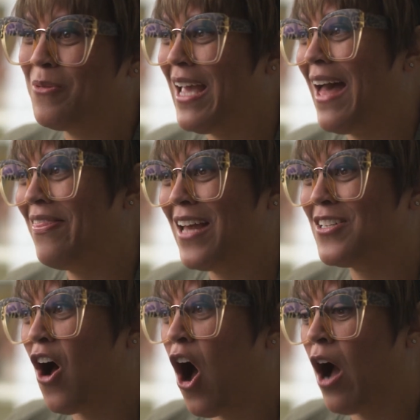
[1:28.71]
We had that
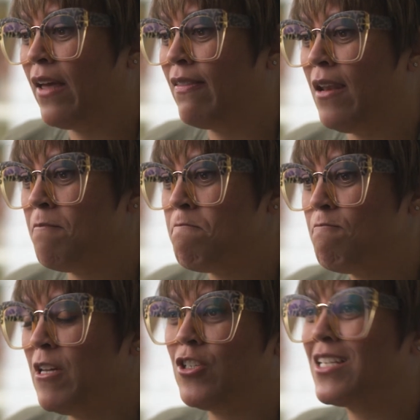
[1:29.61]
talk, and
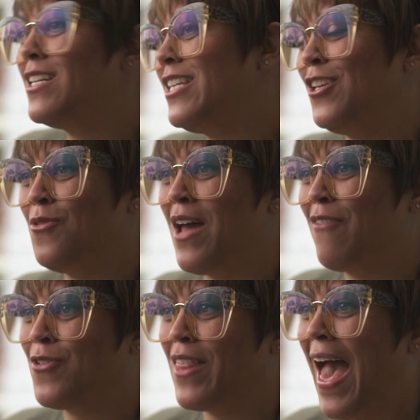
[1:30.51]
then it just continued
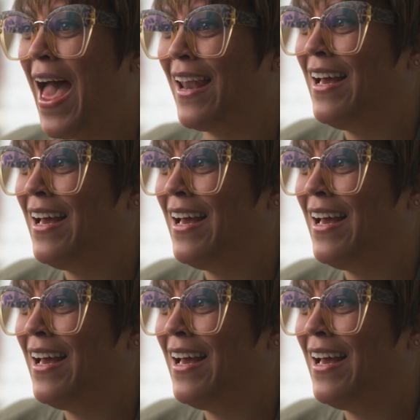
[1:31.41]
after that.